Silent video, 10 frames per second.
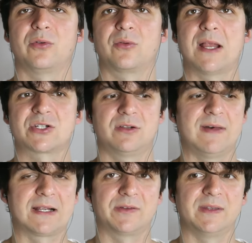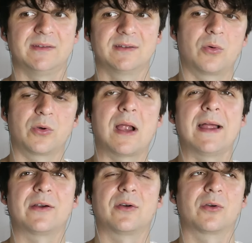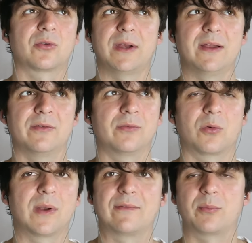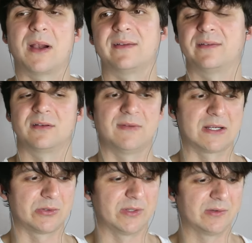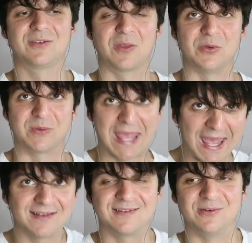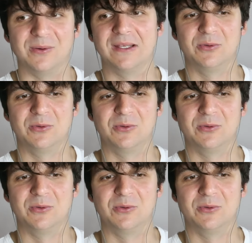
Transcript: your rational faculties or your higher creative or whatever processing faculties so that you can't do it.